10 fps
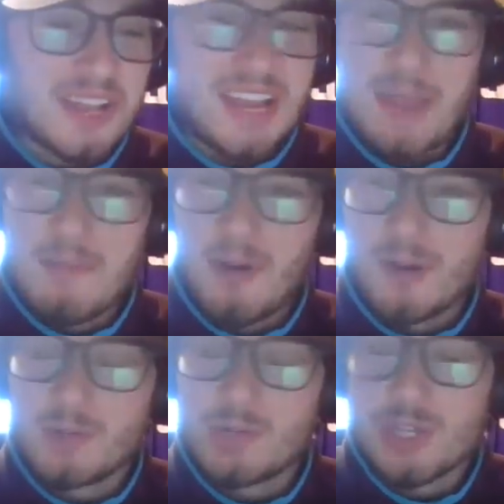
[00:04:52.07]
it came
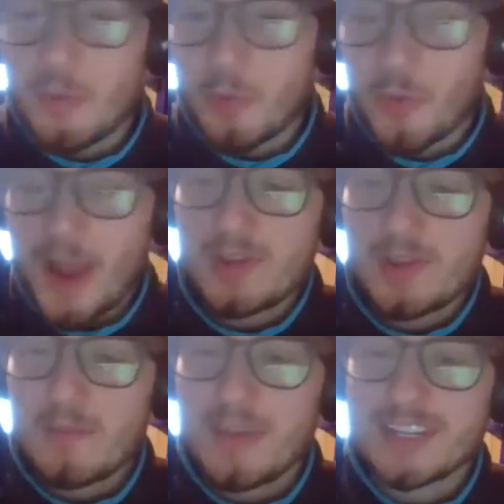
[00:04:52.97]
out, it was just a
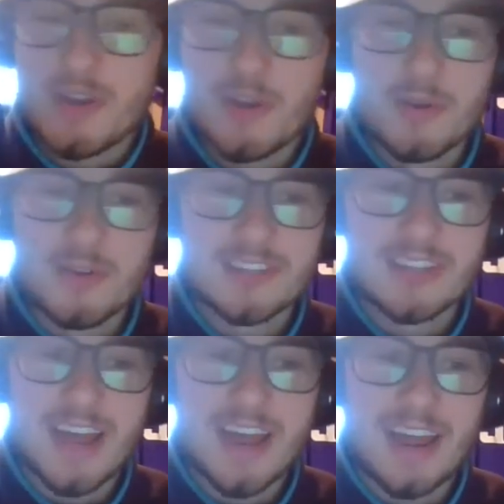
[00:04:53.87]
random piece of news
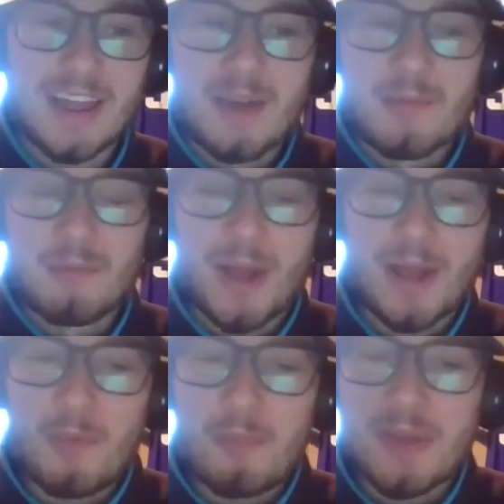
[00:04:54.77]
that
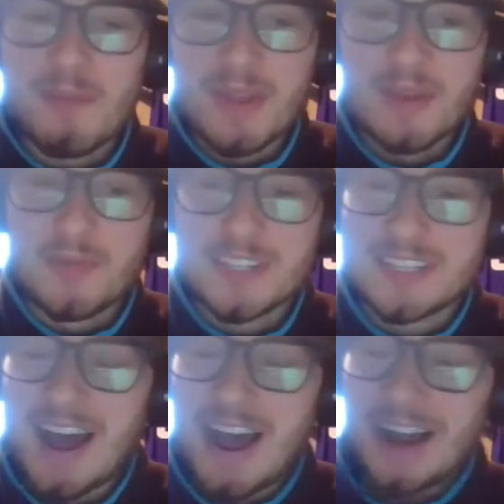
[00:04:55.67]
Michael Pittman was
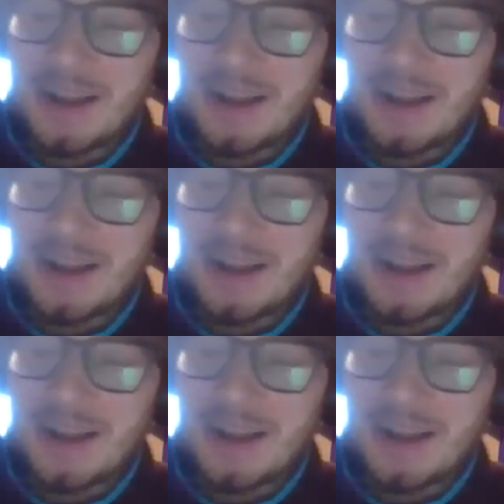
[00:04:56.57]
not